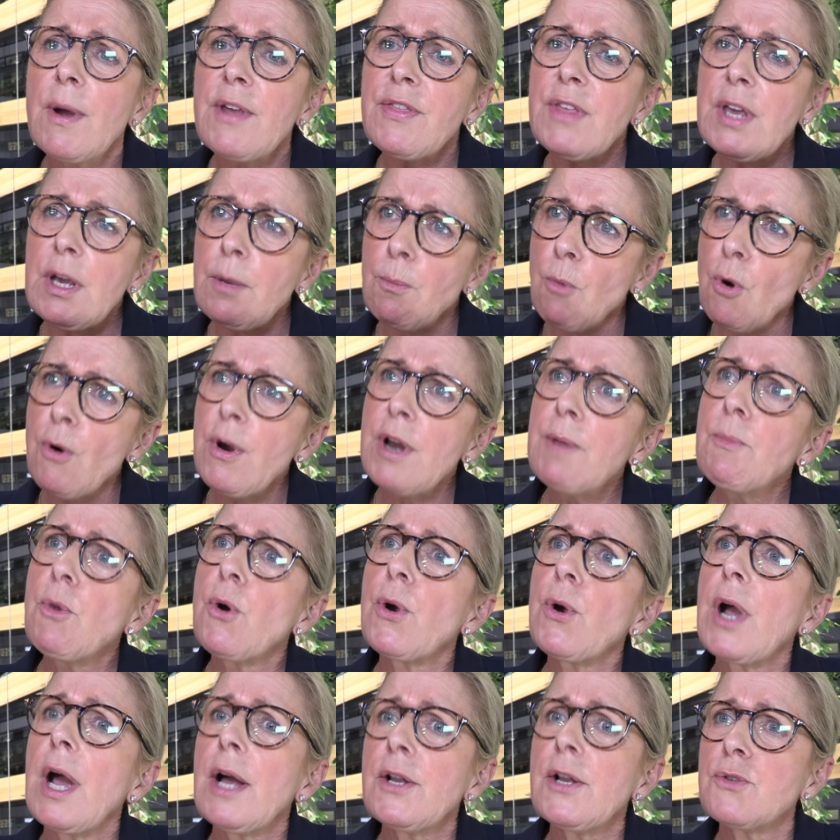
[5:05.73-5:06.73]
I think more and
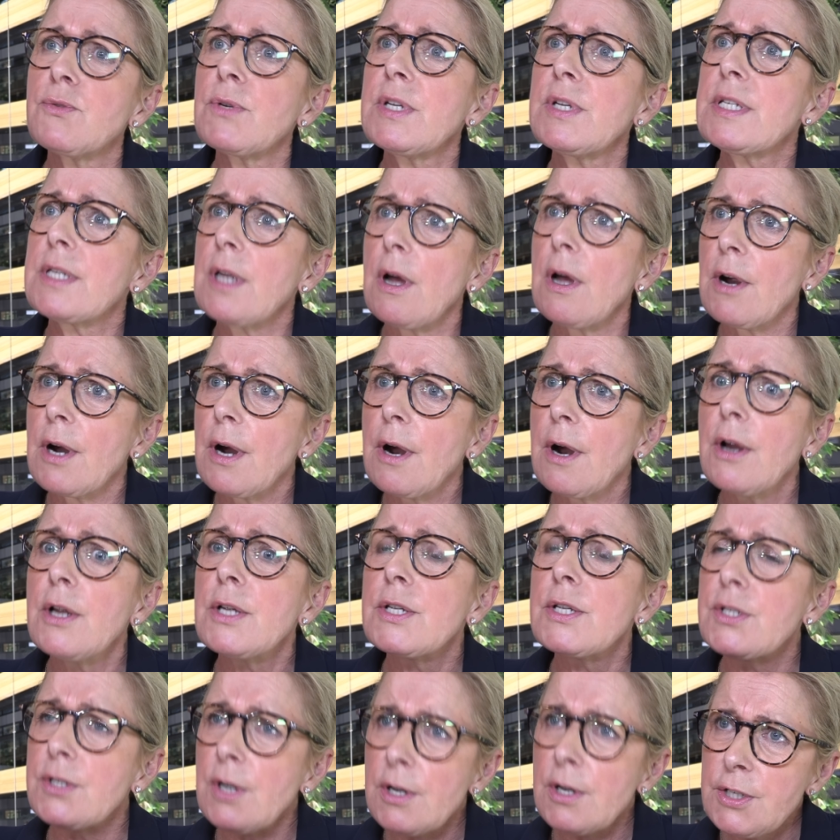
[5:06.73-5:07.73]
more countries are
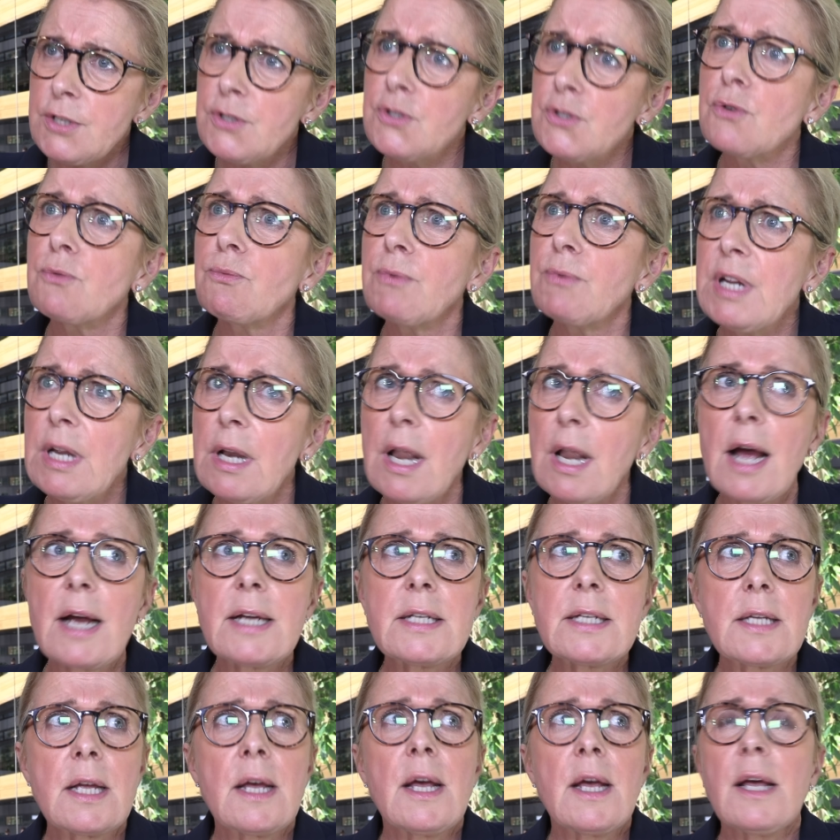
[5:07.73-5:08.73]
starting to
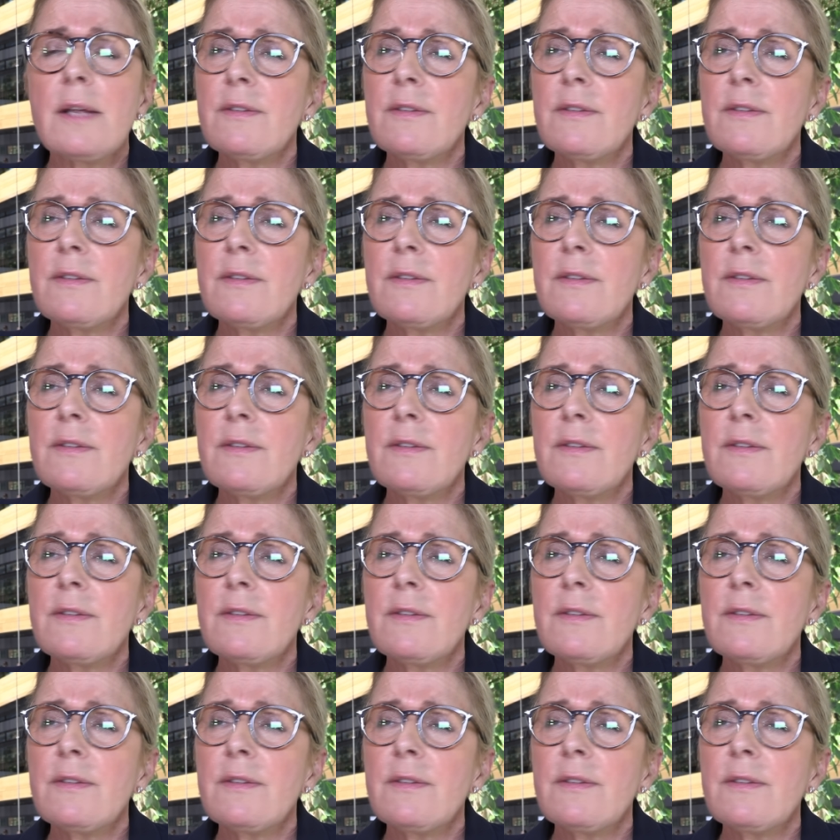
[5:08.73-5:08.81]
realize